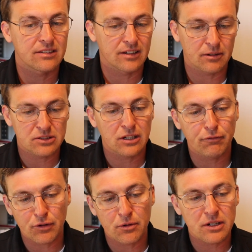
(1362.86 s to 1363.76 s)
you know, cell
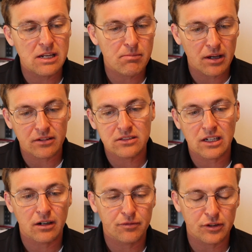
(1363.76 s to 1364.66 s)
phone, email,
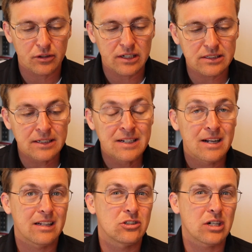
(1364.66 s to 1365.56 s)
etc. for Chris,
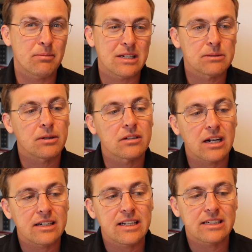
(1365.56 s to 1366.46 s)
and then try to make some other
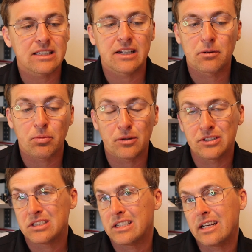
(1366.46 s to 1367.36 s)
contacts at the airport
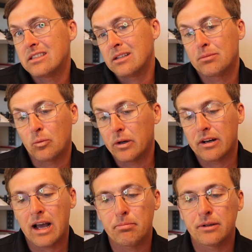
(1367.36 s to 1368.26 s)
just in case something
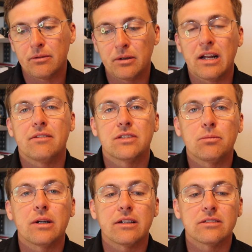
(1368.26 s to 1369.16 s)
weird happened and we'd have
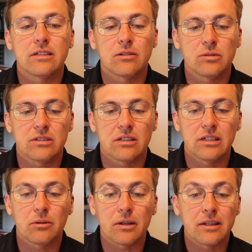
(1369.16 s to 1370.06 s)
someone else there to
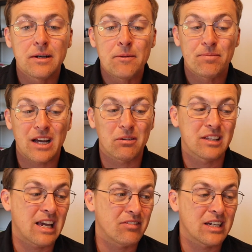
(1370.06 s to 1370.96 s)
deal with. Not
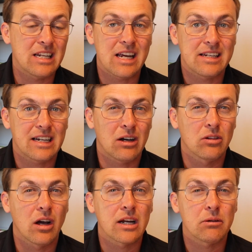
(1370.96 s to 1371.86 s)
really having any idea how
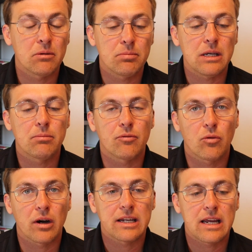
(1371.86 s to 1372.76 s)
long it would be
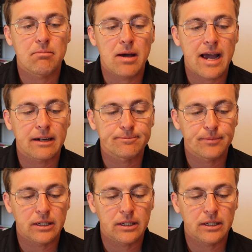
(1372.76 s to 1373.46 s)
before I came back,